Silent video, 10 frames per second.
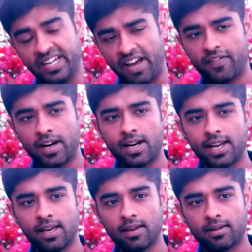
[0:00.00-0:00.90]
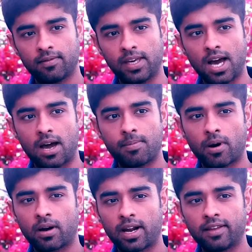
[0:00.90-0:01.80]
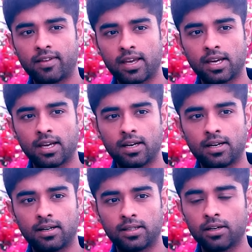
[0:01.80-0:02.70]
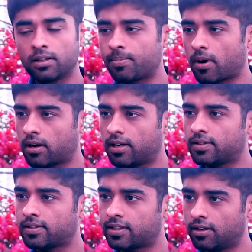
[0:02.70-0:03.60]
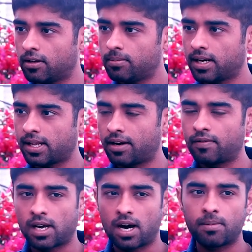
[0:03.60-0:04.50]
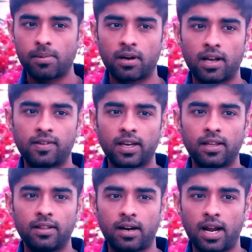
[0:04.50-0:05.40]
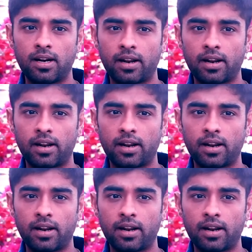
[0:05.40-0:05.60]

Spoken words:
Definitely, we are progressing, though the progress is slow, but yeah, we are progressing in the right